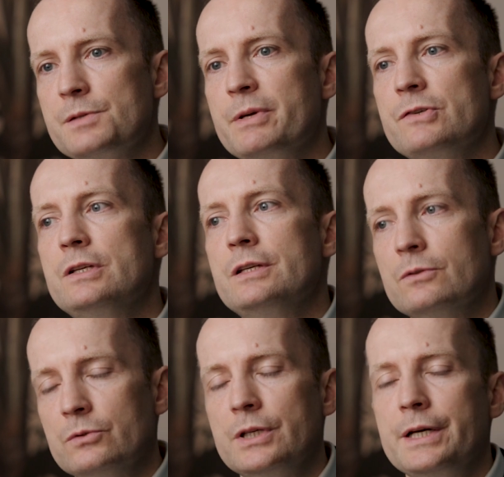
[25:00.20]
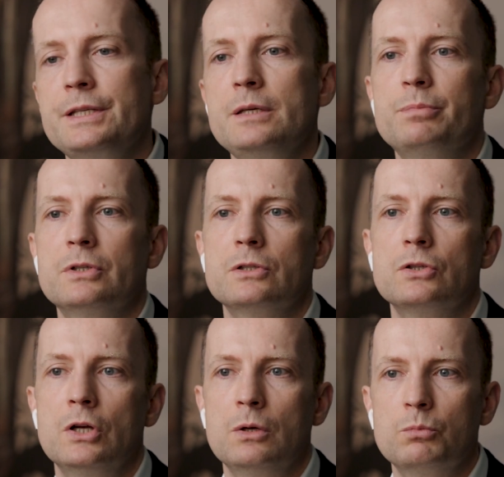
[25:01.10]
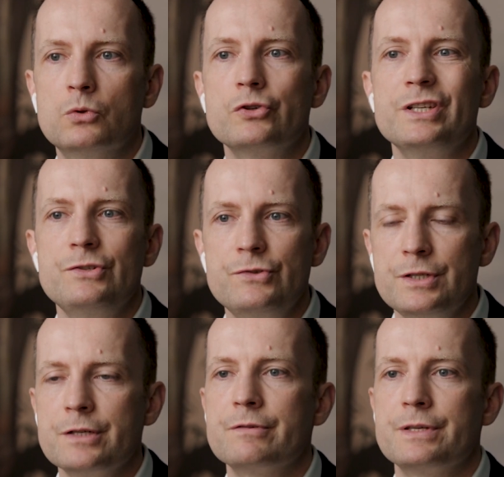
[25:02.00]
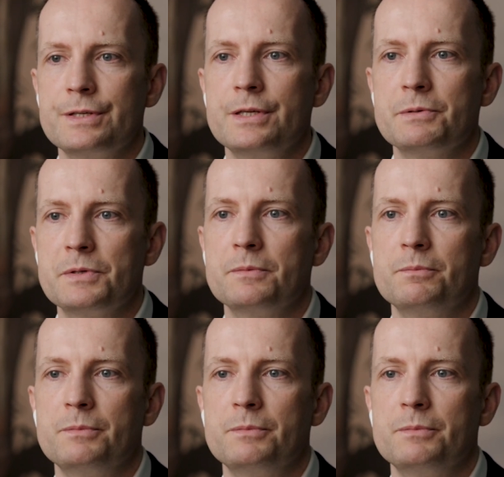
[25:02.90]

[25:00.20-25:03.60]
especially on the IT part, more engineering skills,